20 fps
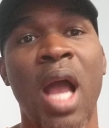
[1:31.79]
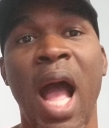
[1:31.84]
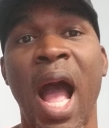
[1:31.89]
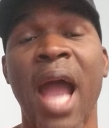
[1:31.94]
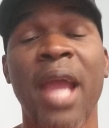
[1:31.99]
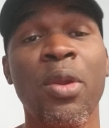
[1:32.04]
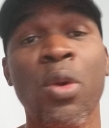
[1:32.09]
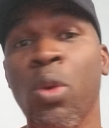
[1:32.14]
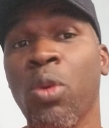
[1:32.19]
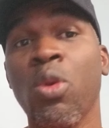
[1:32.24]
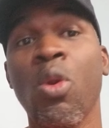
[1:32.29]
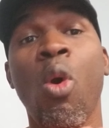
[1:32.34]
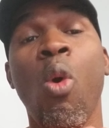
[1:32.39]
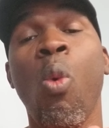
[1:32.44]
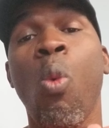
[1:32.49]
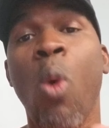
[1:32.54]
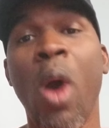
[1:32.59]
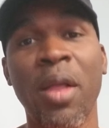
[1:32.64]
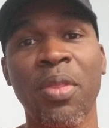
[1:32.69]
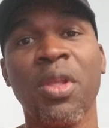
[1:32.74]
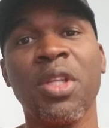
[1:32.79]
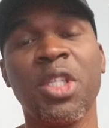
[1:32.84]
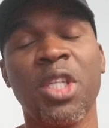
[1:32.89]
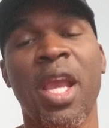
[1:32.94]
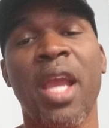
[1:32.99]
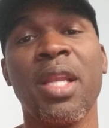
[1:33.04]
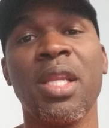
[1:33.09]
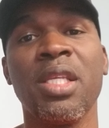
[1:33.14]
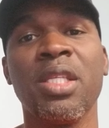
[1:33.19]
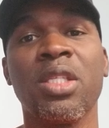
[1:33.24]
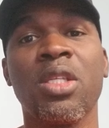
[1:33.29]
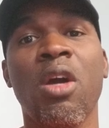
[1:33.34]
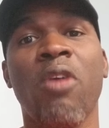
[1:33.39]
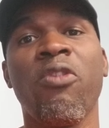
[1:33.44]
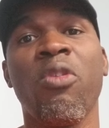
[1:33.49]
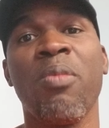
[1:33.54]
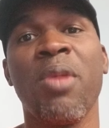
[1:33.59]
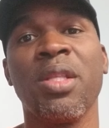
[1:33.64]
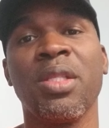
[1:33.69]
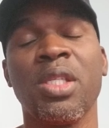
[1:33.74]
I don't know what the Chinese
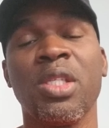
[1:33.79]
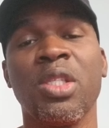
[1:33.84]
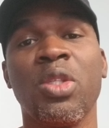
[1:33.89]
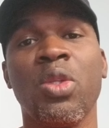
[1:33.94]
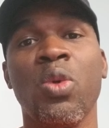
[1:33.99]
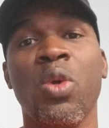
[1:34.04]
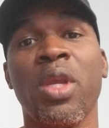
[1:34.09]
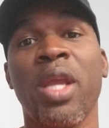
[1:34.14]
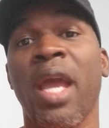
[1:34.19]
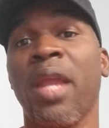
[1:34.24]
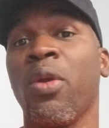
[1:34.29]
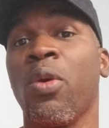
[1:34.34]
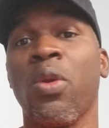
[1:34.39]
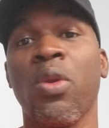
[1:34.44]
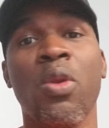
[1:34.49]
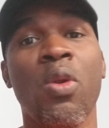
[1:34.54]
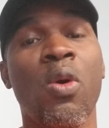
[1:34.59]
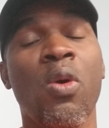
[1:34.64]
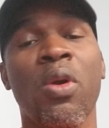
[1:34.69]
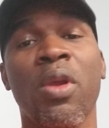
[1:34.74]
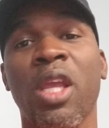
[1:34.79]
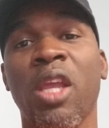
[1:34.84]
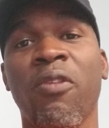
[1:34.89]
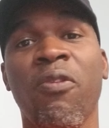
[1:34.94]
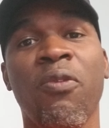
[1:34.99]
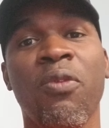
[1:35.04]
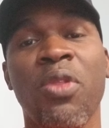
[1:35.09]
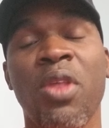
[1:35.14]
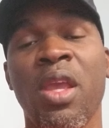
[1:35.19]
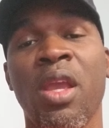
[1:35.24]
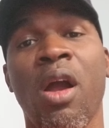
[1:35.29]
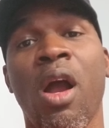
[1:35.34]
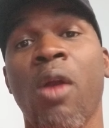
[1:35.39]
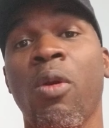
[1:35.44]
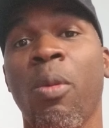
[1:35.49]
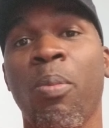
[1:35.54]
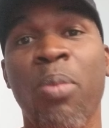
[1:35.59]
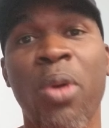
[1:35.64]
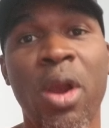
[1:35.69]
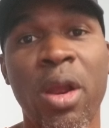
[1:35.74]
government is doing. I don't know if they
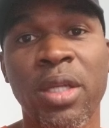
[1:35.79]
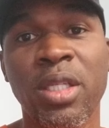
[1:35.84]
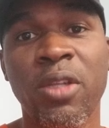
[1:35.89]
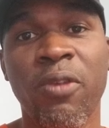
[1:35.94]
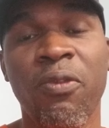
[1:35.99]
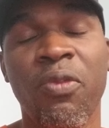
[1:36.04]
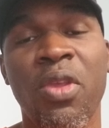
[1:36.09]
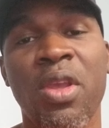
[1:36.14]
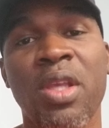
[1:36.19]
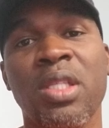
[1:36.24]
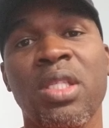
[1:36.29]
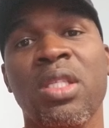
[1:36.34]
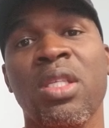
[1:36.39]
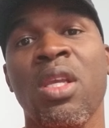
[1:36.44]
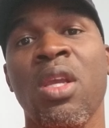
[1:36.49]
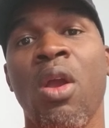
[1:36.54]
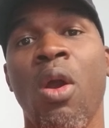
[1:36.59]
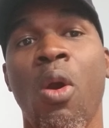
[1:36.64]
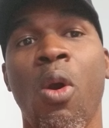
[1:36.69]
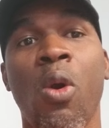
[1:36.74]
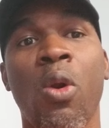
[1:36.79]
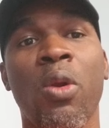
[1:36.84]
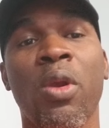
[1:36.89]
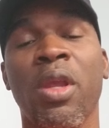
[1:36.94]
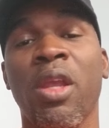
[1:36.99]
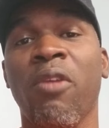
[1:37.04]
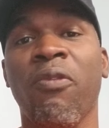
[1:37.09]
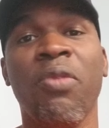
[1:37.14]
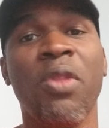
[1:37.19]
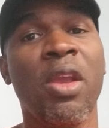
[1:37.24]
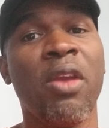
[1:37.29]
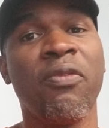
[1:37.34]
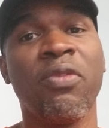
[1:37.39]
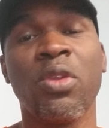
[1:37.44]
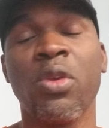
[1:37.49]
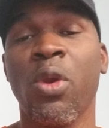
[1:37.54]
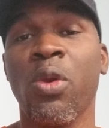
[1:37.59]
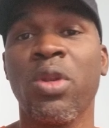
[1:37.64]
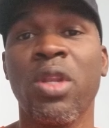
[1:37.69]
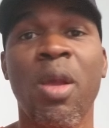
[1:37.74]
are a part of this or if they've
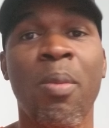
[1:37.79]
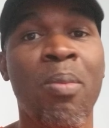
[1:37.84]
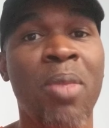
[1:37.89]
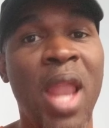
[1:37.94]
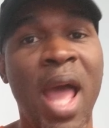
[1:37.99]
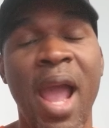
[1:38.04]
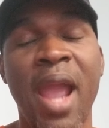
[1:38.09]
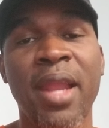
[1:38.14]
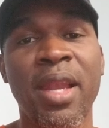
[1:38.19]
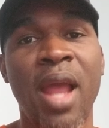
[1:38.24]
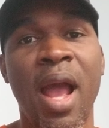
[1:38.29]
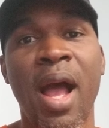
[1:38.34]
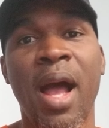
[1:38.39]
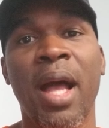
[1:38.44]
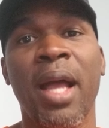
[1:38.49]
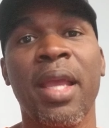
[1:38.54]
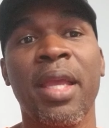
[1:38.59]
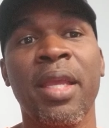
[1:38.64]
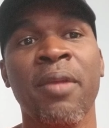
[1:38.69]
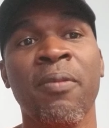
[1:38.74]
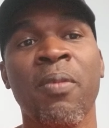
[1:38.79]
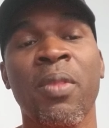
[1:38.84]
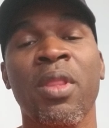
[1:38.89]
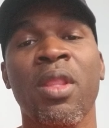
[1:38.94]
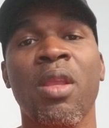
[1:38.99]
turned a blind eye.